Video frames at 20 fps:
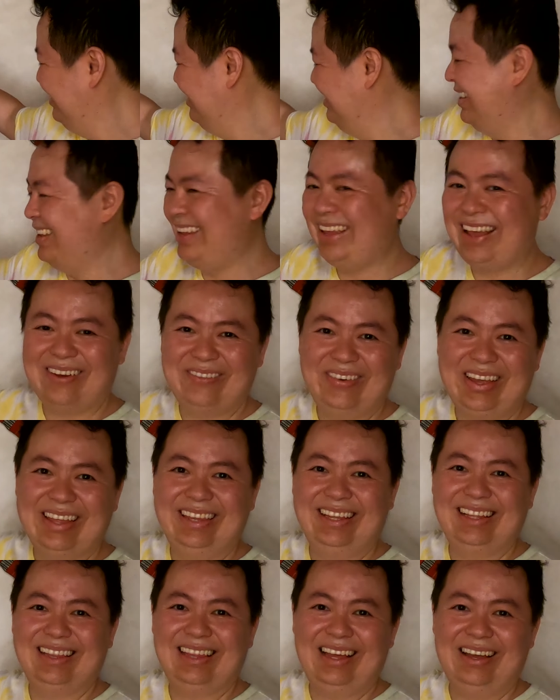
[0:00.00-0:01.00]
they have
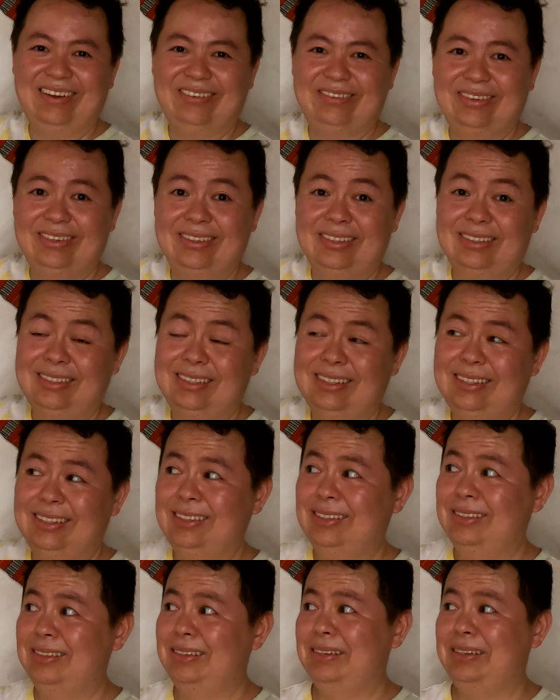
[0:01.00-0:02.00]
any left,
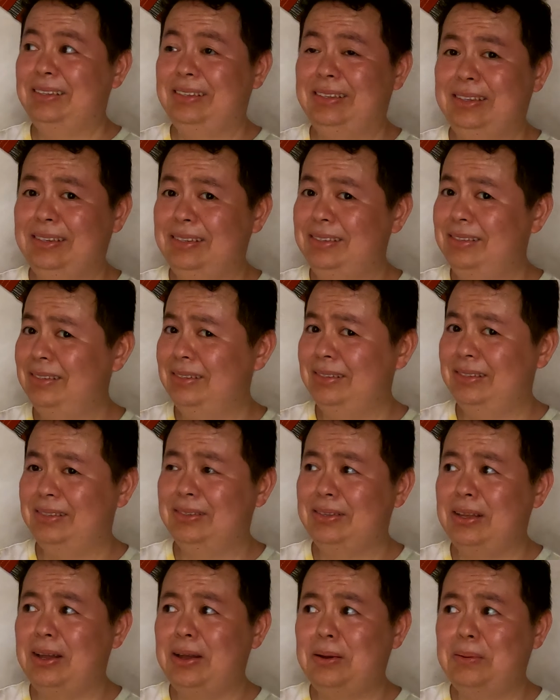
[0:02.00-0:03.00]
I guess it's
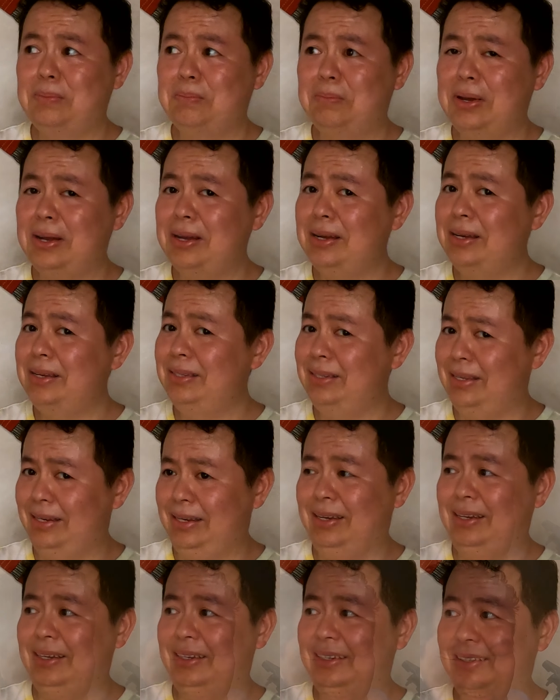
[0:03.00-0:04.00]
not my
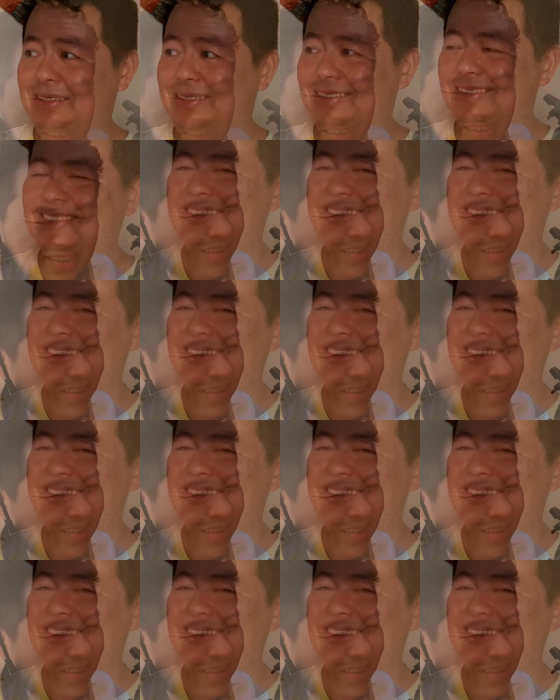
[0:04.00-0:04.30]
day.